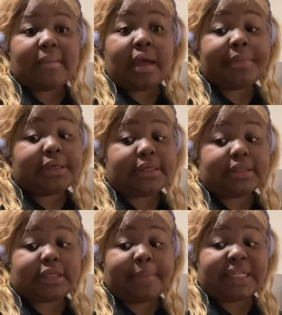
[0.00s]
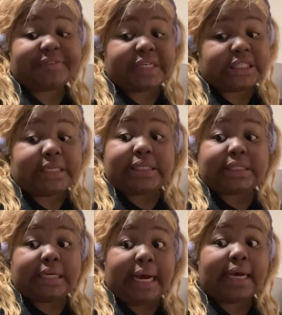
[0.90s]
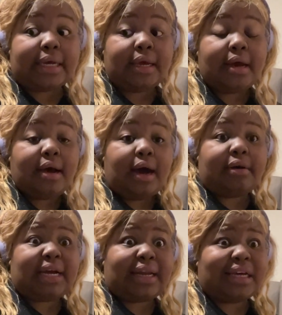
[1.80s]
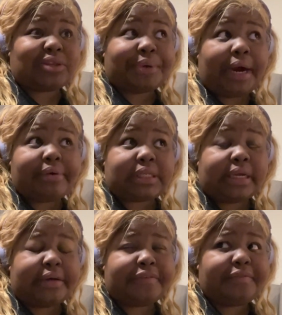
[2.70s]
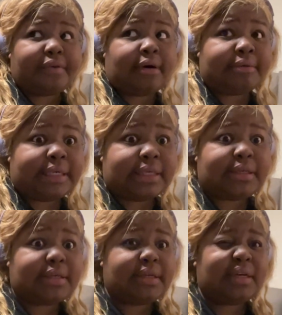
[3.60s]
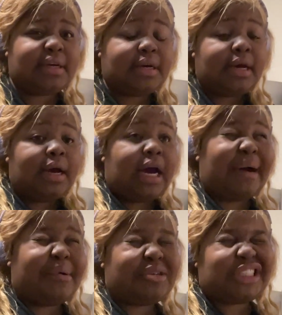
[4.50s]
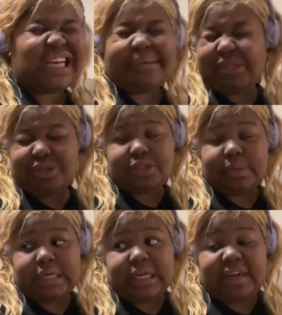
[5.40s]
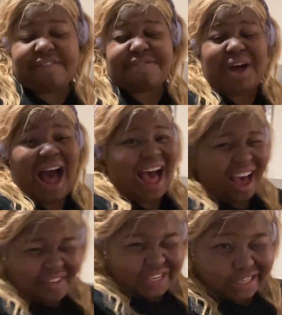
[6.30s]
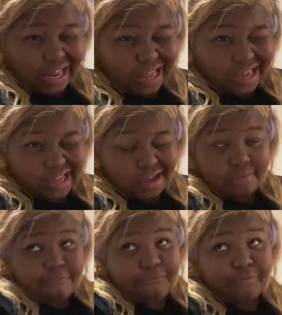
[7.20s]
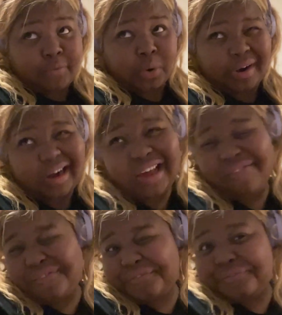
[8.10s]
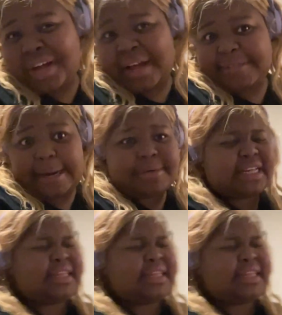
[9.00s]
I'm hooked. I'm about to finish that shit today. I only got, like, three hours left. Only. I'm on chapter twenty-five. It's, like, forty-five chapters, I